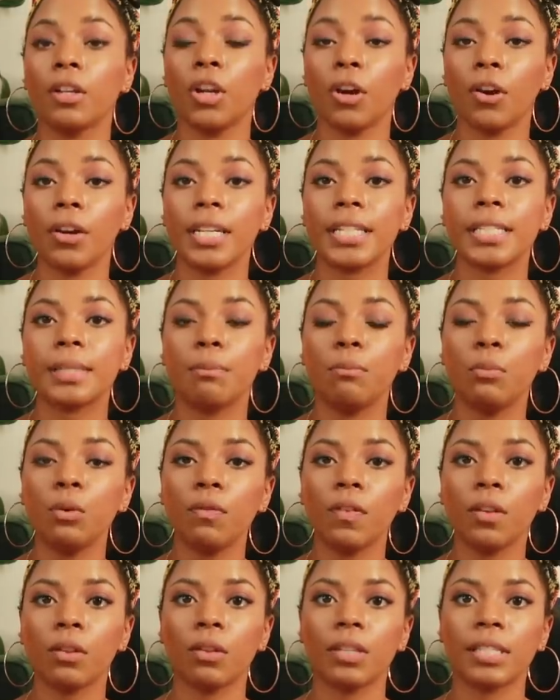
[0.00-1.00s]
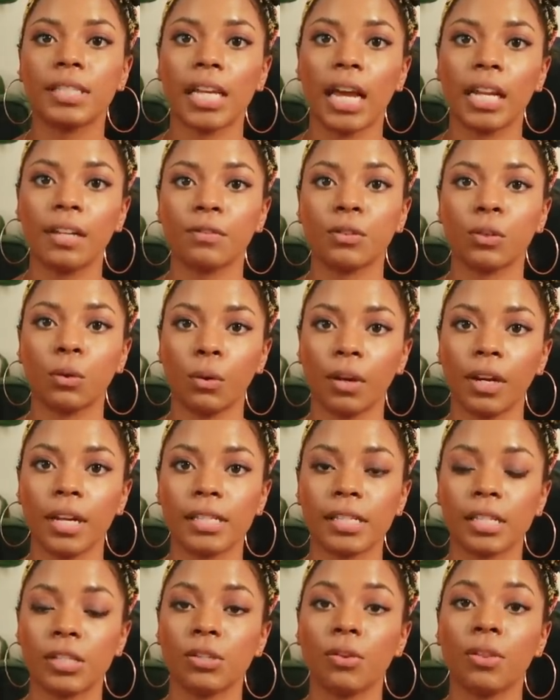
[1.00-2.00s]
Uranus moving through the sign of
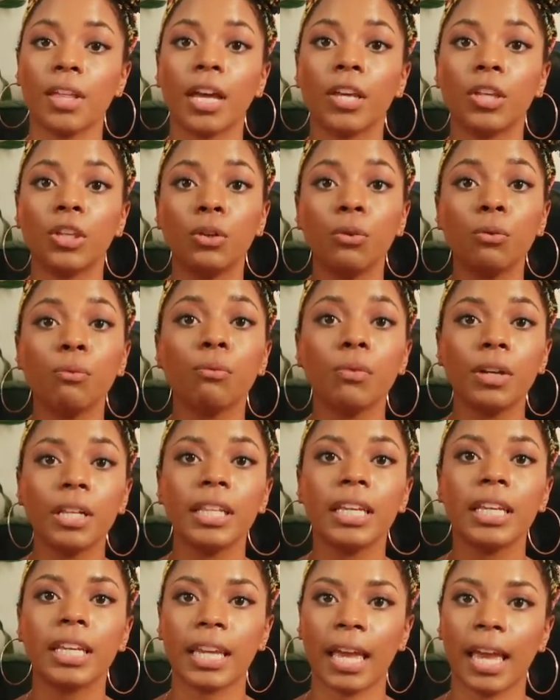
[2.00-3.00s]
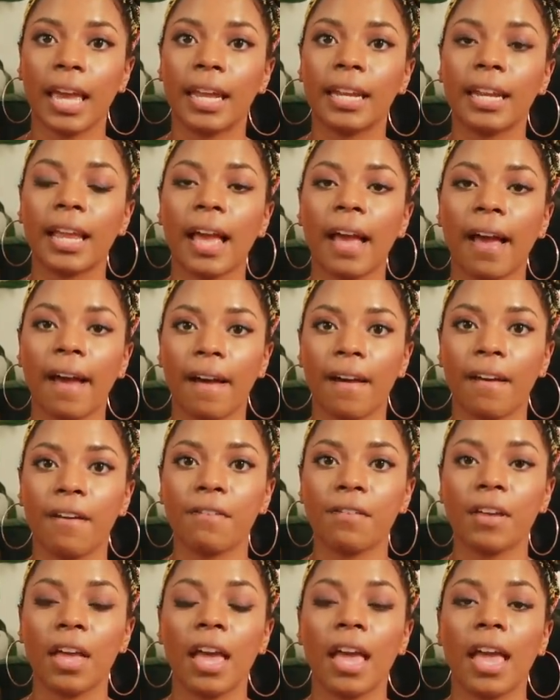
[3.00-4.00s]
Taurus, so that you really can
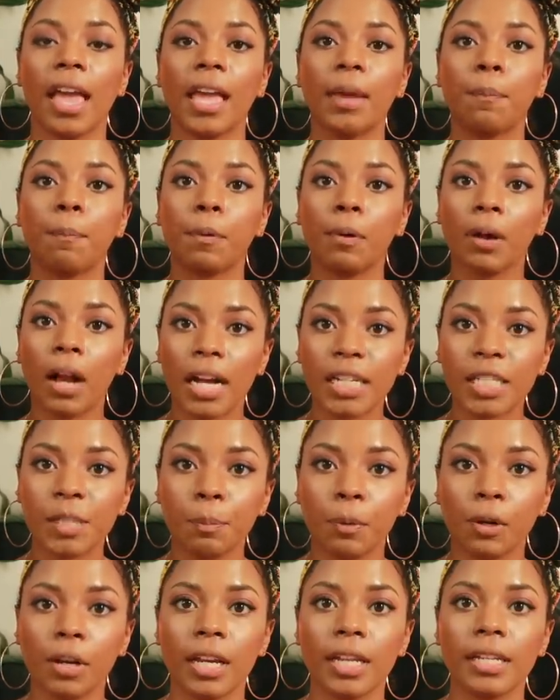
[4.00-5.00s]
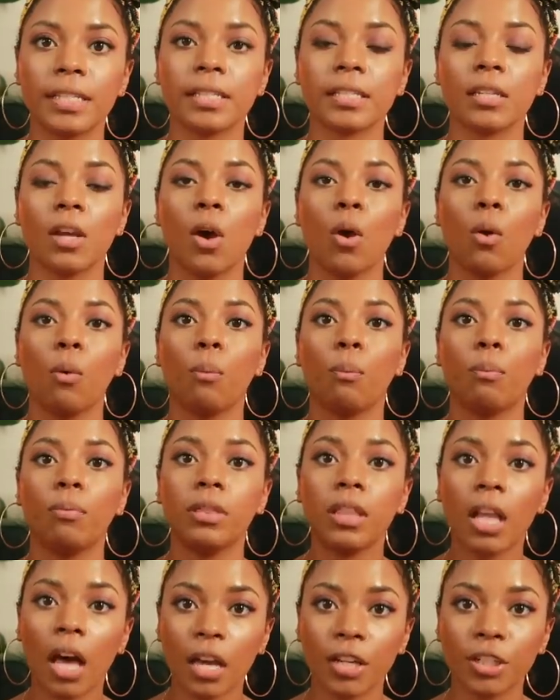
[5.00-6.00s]
have a prosperous,
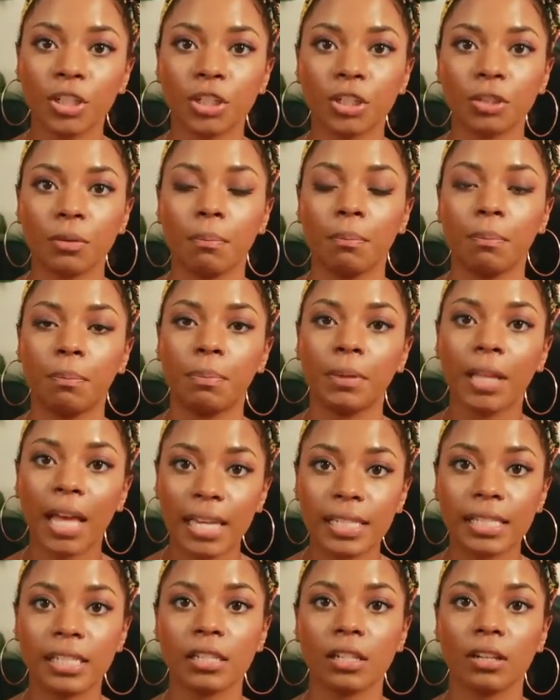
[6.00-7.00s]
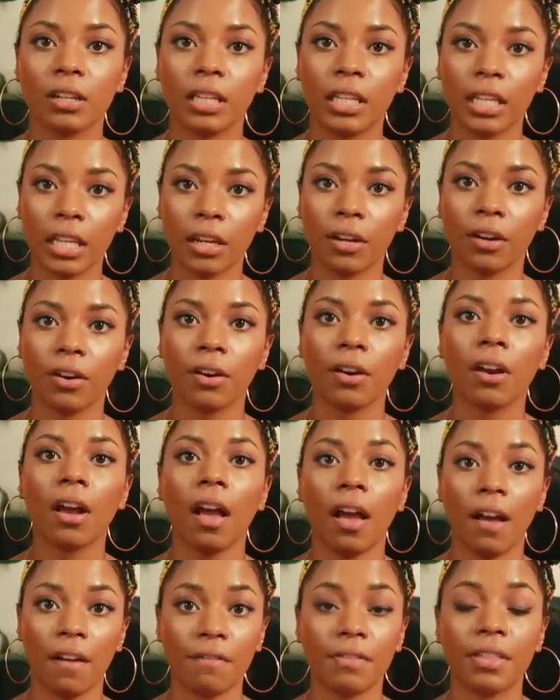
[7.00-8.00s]
lush, blessed year
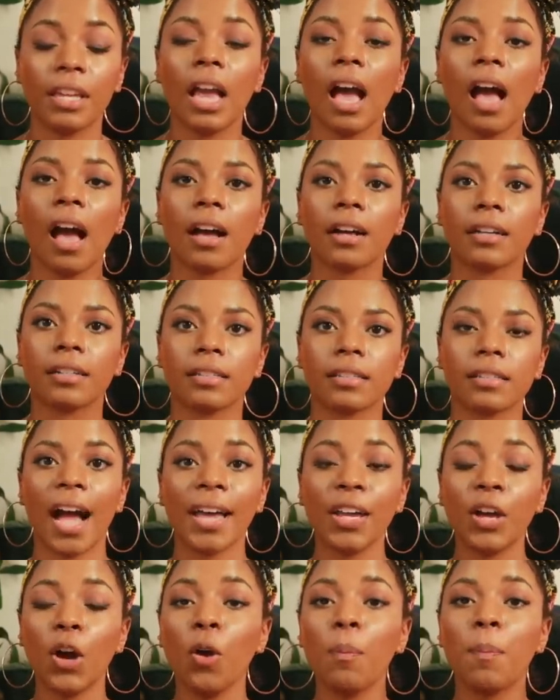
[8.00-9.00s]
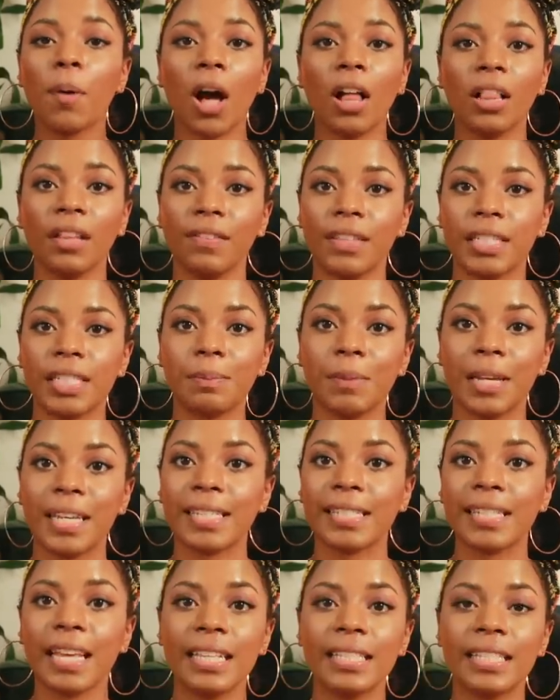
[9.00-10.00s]
of the ox. I hope all of this
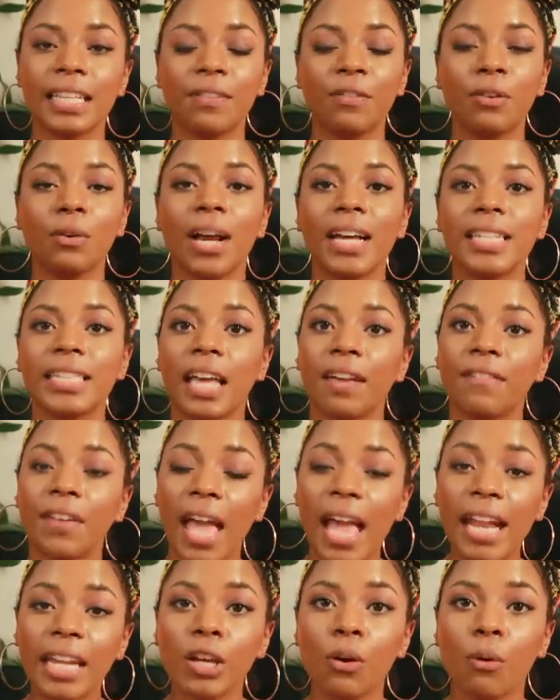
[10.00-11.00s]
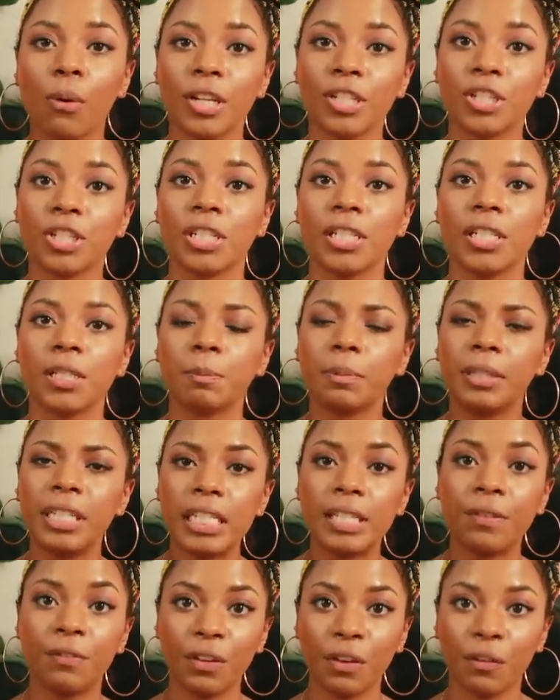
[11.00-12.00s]
makes sense, and if you guys have any questions,
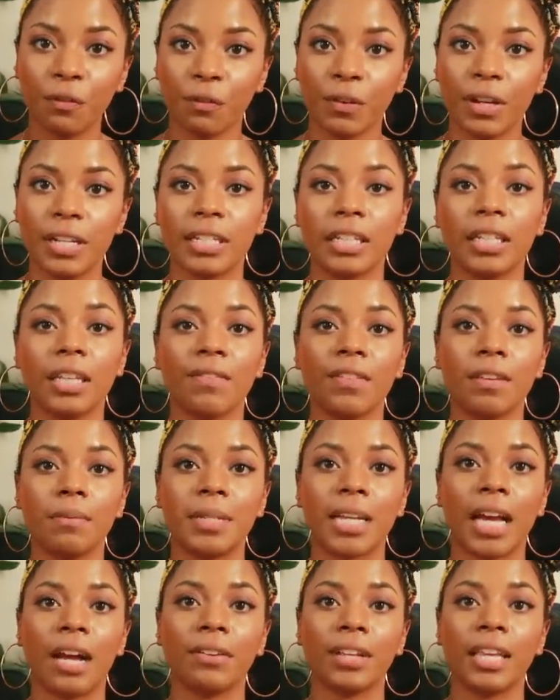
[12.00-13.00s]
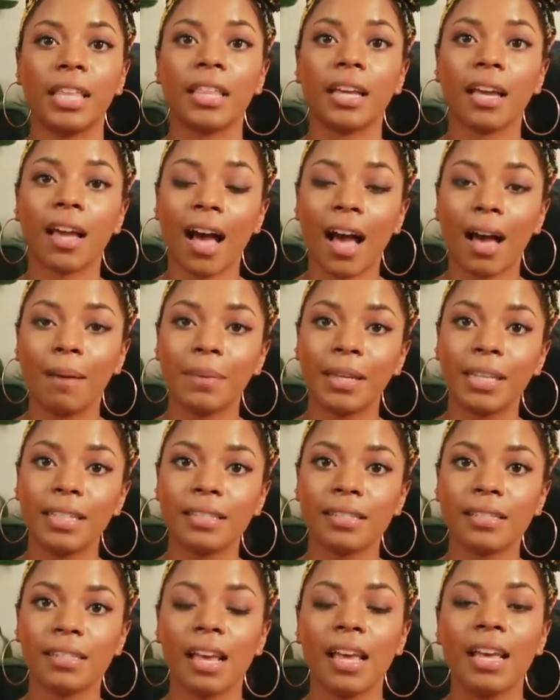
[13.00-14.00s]
please feel free to leave them down in the
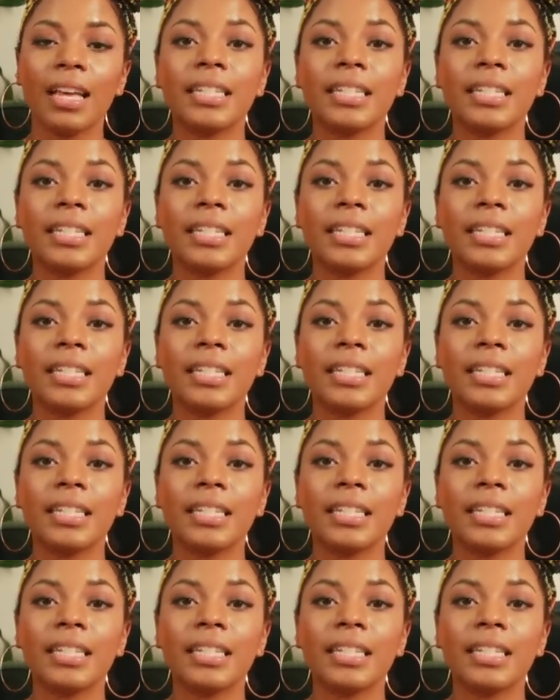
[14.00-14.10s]
comments.